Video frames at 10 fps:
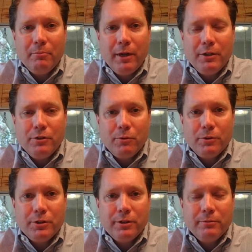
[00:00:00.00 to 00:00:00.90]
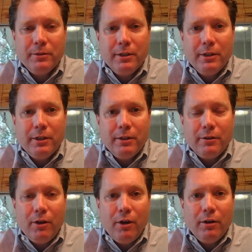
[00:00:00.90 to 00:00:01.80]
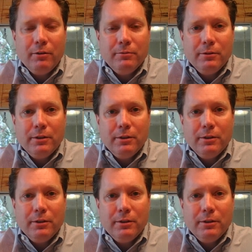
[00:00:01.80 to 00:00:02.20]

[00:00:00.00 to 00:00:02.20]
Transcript: by Georgia law,